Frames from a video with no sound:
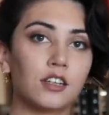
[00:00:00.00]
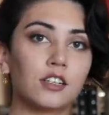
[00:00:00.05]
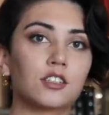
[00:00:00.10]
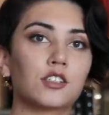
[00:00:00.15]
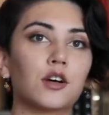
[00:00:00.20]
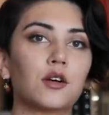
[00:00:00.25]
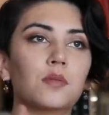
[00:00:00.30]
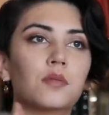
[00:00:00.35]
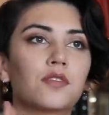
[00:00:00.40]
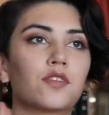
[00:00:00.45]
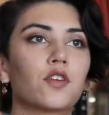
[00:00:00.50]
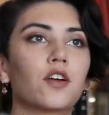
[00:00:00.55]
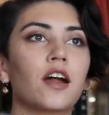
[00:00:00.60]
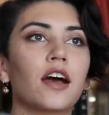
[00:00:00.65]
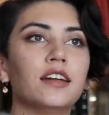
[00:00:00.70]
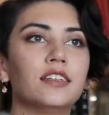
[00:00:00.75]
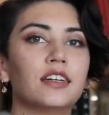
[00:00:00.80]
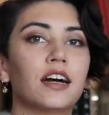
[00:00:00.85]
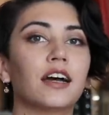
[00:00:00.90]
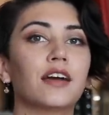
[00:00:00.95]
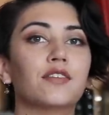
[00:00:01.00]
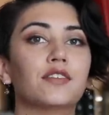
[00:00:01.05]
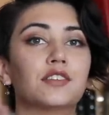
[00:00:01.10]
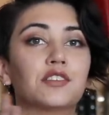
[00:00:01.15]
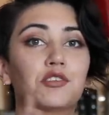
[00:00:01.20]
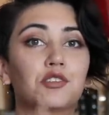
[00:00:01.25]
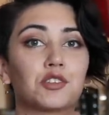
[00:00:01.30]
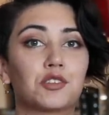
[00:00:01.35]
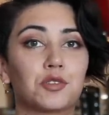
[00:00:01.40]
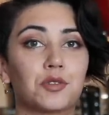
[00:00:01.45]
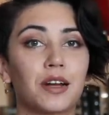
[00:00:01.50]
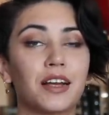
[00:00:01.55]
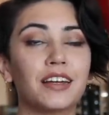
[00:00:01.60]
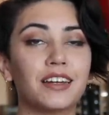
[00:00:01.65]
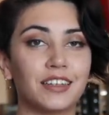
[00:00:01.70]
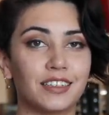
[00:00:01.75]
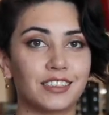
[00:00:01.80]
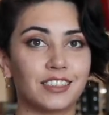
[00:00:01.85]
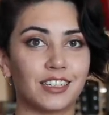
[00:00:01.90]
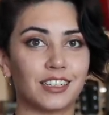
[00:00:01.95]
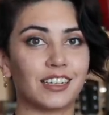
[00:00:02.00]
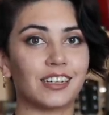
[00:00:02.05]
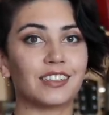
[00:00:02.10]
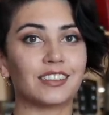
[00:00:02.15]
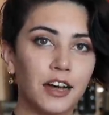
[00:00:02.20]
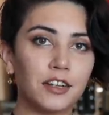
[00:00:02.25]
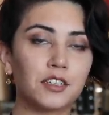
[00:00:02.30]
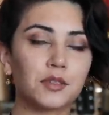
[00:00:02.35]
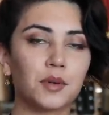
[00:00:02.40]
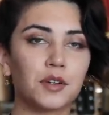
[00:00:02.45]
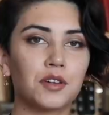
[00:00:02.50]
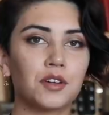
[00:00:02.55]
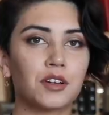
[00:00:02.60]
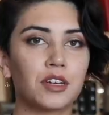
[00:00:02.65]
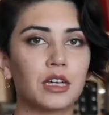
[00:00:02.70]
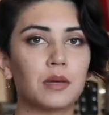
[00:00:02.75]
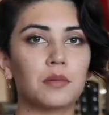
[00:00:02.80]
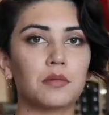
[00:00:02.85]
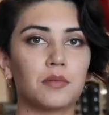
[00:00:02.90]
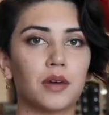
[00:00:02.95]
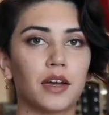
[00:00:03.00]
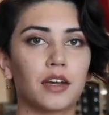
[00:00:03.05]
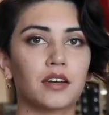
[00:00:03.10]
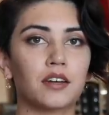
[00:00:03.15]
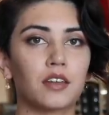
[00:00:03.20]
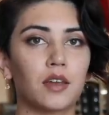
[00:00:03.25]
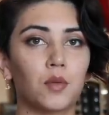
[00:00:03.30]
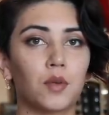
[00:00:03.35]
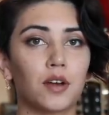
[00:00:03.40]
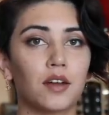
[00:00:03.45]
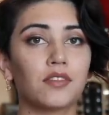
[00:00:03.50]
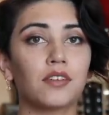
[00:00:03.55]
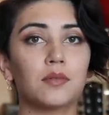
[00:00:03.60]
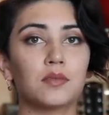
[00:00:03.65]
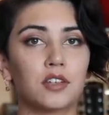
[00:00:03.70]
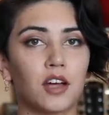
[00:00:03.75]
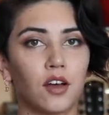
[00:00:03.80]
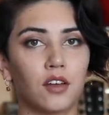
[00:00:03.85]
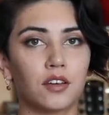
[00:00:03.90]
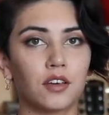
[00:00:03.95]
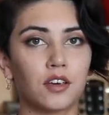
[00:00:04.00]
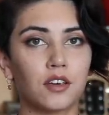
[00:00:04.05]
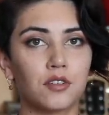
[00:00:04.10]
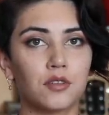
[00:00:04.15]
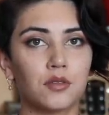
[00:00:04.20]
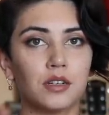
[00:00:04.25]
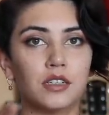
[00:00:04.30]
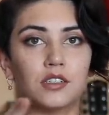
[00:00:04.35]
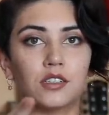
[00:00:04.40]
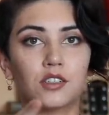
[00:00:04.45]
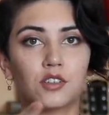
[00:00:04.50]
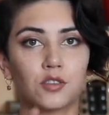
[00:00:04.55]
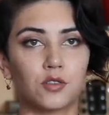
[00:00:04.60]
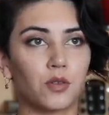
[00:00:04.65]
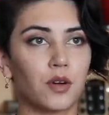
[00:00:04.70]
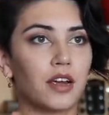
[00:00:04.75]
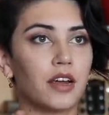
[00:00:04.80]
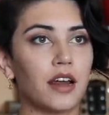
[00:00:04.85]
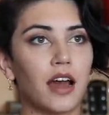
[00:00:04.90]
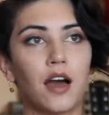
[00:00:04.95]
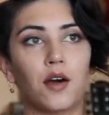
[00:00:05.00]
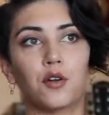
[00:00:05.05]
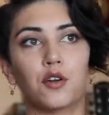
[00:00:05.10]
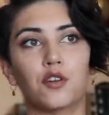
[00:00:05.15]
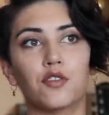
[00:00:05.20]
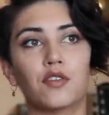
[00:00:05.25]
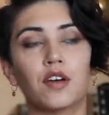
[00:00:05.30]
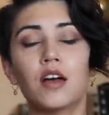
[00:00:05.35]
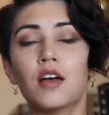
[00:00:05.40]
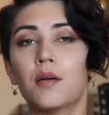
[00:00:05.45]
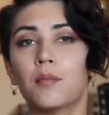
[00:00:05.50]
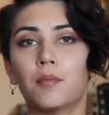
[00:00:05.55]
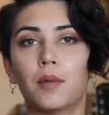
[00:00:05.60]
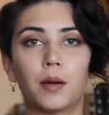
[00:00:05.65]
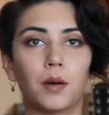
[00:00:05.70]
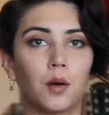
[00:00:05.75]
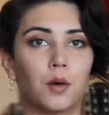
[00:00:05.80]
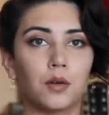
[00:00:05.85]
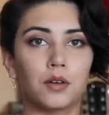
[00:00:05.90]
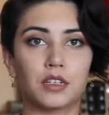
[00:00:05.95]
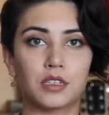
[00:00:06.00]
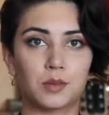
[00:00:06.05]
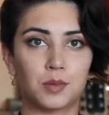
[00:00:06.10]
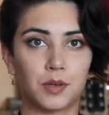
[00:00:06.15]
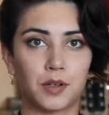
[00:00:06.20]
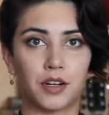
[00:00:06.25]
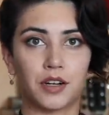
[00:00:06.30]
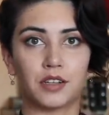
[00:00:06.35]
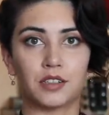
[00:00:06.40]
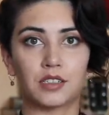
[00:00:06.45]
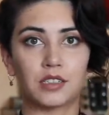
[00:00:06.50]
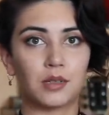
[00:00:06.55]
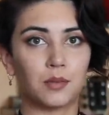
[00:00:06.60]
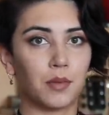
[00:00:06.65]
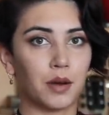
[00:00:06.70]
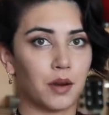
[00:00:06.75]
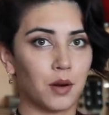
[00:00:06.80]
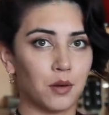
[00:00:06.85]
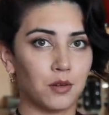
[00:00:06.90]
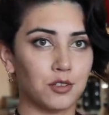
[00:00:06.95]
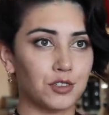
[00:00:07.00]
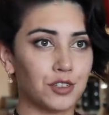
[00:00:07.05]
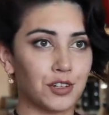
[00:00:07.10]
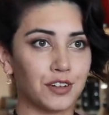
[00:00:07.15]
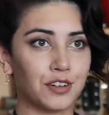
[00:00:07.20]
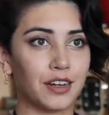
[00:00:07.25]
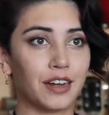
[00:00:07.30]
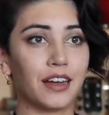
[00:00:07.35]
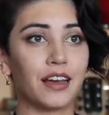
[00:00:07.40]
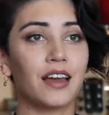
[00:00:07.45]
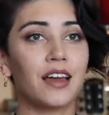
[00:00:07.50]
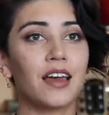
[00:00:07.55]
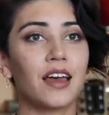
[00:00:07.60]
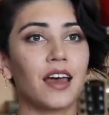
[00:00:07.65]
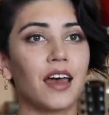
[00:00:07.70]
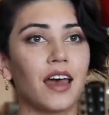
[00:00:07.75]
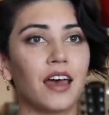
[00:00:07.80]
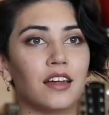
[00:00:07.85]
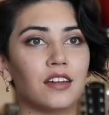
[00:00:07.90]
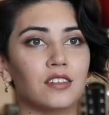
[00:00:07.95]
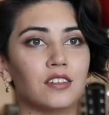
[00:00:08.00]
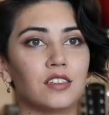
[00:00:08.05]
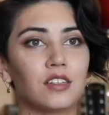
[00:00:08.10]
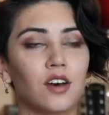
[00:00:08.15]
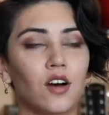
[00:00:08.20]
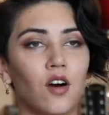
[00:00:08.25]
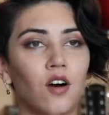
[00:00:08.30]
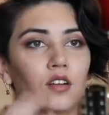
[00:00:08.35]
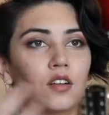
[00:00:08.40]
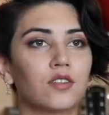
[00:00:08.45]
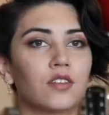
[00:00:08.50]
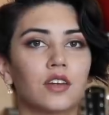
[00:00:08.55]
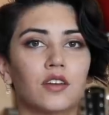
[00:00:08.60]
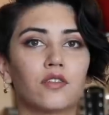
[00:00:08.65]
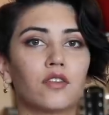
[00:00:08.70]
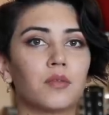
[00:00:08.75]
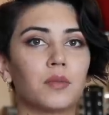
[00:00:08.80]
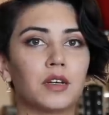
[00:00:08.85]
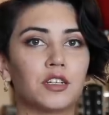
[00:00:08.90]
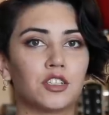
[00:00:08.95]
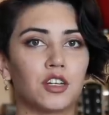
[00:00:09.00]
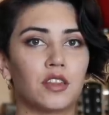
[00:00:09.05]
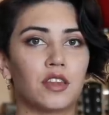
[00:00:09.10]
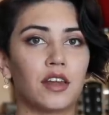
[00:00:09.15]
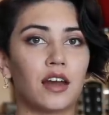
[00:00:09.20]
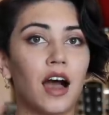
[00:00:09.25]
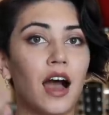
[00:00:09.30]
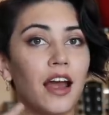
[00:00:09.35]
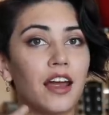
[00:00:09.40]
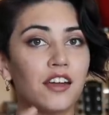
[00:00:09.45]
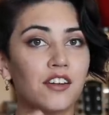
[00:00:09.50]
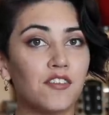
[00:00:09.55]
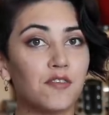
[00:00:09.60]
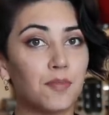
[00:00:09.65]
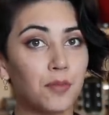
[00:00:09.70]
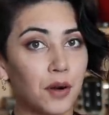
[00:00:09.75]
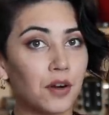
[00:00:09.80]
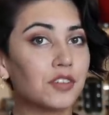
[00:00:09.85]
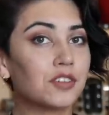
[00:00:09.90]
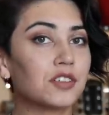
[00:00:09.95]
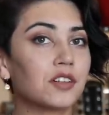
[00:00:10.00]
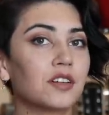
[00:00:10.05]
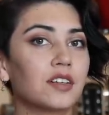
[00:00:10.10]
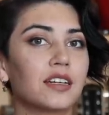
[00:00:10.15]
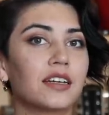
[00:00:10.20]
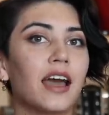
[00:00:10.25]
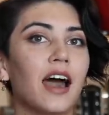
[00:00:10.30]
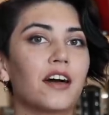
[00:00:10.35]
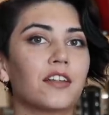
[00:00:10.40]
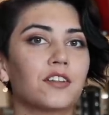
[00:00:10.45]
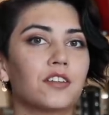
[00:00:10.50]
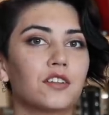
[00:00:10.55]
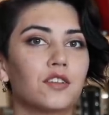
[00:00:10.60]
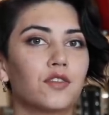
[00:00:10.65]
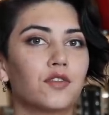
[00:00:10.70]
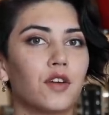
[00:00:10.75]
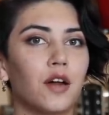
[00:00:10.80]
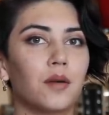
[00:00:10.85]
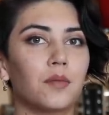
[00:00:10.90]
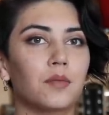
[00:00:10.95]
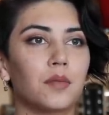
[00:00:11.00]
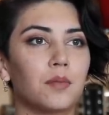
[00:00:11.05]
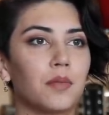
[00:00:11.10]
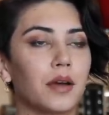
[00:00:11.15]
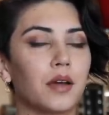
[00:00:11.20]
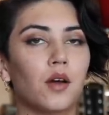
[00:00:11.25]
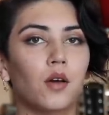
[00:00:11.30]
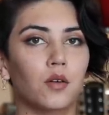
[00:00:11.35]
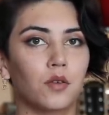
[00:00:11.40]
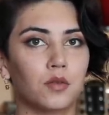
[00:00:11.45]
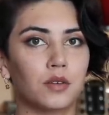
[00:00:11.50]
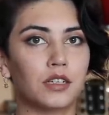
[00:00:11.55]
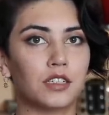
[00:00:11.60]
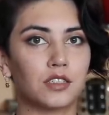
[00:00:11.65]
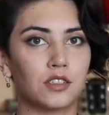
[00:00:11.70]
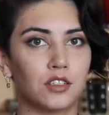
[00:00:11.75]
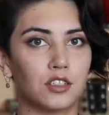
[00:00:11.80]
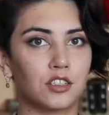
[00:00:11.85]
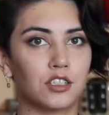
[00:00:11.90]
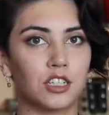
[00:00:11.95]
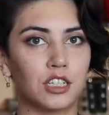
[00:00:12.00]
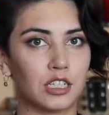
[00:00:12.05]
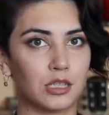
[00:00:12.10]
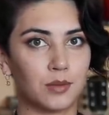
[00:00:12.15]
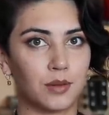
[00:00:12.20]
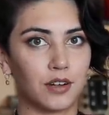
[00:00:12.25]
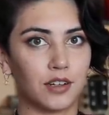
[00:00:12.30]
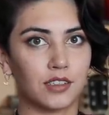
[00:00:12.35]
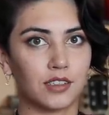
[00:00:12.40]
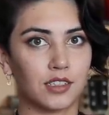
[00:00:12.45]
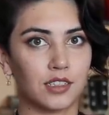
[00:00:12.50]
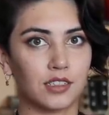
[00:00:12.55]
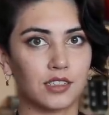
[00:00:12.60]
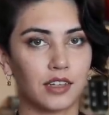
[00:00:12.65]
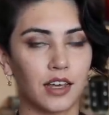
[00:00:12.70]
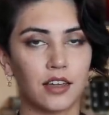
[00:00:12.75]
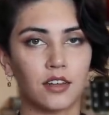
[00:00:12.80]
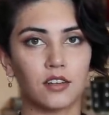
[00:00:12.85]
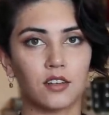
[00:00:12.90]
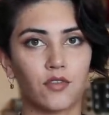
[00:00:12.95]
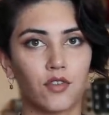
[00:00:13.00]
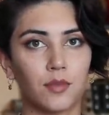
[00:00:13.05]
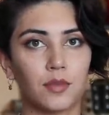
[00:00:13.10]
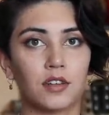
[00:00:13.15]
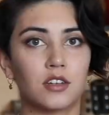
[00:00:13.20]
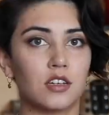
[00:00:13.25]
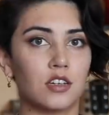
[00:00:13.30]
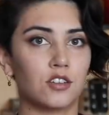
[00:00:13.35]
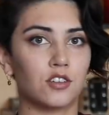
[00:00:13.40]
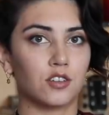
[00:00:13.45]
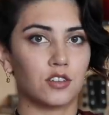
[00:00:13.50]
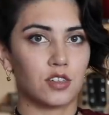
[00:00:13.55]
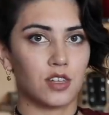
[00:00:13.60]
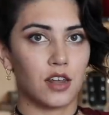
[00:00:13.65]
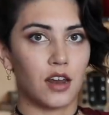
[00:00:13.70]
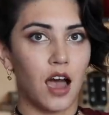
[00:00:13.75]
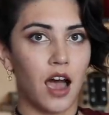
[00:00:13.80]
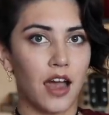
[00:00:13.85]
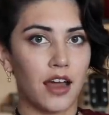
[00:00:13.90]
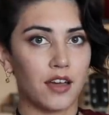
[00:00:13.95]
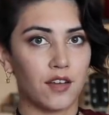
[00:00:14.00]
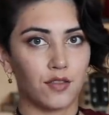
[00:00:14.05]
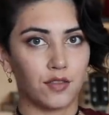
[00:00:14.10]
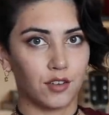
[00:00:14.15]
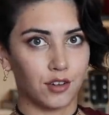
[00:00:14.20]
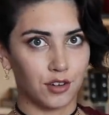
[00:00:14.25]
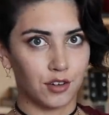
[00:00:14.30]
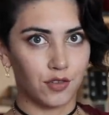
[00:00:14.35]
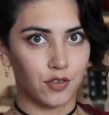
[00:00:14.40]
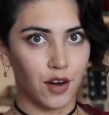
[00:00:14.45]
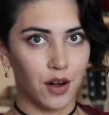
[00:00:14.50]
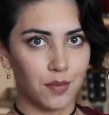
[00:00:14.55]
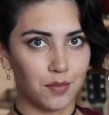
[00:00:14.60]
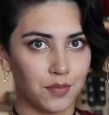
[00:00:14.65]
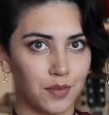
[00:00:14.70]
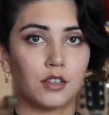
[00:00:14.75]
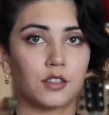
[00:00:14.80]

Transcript: So before I dive straight into this, I just want you to keep in mind that whatever I'm telling you is straight out of my own experience, my own journey, and all of the information that I have personally gathered from my own research experiences and from the teachers that I have learned from.